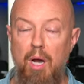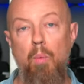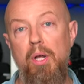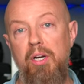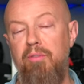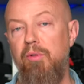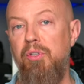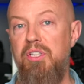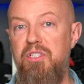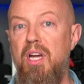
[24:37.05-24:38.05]
I want it at full
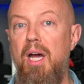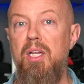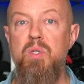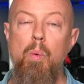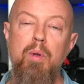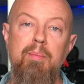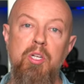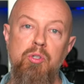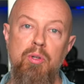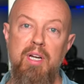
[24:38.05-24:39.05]
DCI, so I want to make
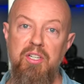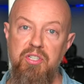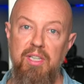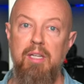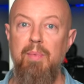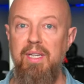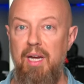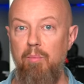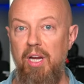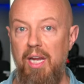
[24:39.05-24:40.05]
sure that I select my
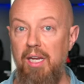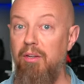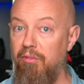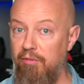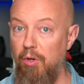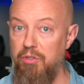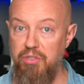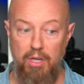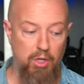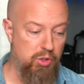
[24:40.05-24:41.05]
camera A
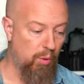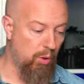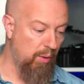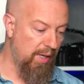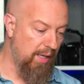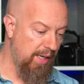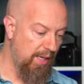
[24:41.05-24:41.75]
first. So I'll go ahead